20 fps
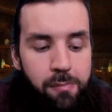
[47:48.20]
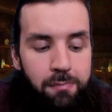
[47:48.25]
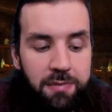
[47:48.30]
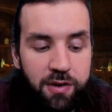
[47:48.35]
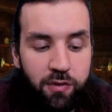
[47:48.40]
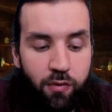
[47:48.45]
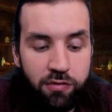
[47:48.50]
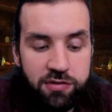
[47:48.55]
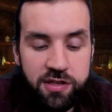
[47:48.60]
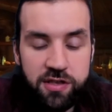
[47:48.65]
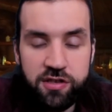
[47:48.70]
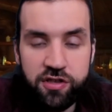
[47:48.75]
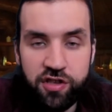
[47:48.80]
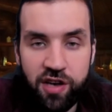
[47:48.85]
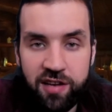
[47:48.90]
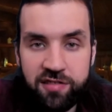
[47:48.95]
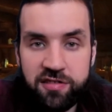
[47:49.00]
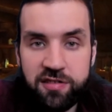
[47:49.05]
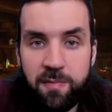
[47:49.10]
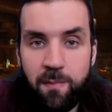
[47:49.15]
Because it's
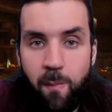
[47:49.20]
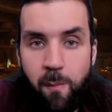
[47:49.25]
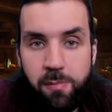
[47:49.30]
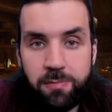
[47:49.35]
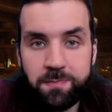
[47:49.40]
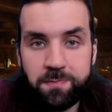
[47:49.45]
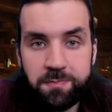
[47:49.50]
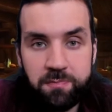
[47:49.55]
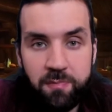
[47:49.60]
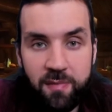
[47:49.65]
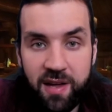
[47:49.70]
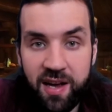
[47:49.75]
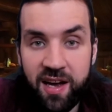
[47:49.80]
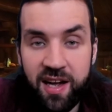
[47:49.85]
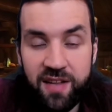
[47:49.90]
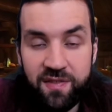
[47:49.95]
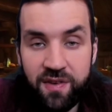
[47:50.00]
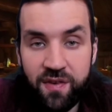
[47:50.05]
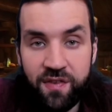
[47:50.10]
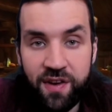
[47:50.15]
just
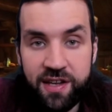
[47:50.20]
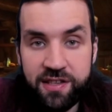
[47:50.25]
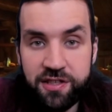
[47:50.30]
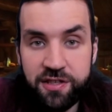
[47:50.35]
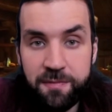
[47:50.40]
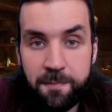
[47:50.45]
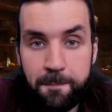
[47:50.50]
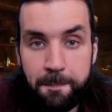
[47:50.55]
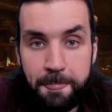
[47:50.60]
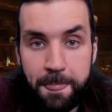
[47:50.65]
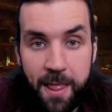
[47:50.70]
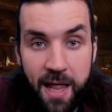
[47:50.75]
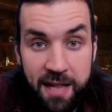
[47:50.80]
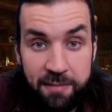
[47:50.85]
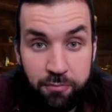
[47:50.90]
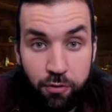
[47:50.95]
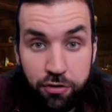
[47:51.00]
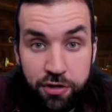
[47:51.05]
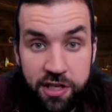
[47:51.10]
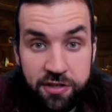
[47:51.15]
healthy fats
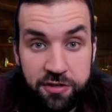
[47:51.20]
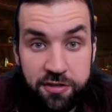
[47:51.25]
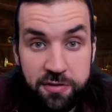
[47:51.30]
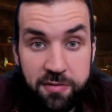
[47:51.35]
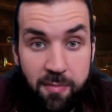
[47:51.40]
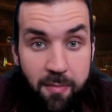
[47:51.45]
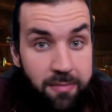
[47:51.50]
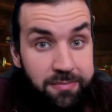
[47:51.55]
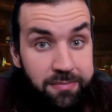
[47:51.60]
and proteins.